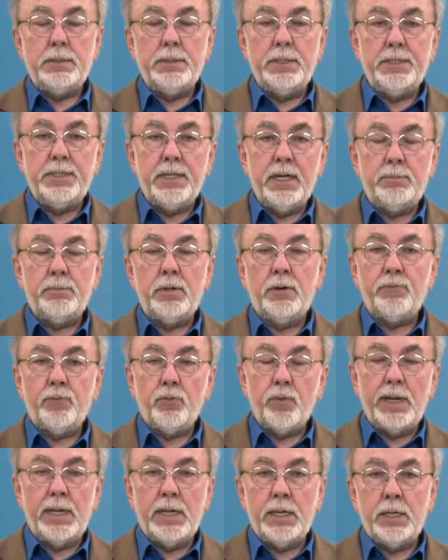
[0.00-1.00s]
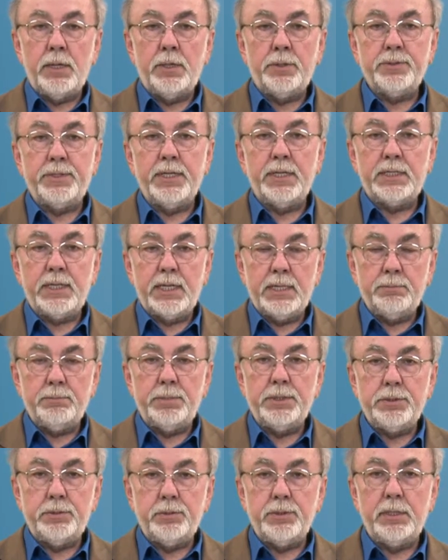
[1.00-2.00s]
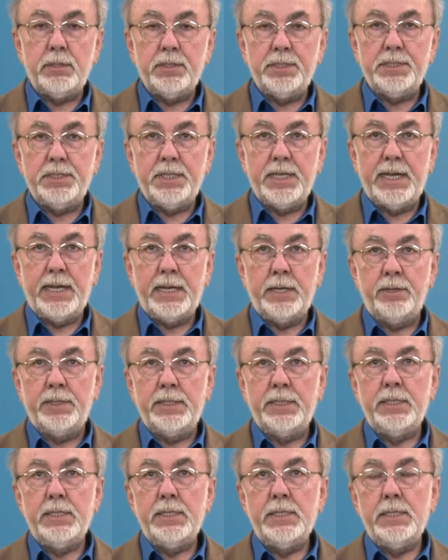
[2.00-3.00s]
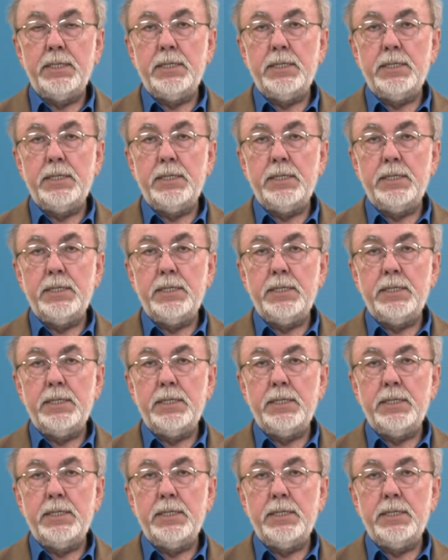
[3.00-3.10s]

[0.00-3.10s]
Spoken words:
the number of wells that can be drilled in the area.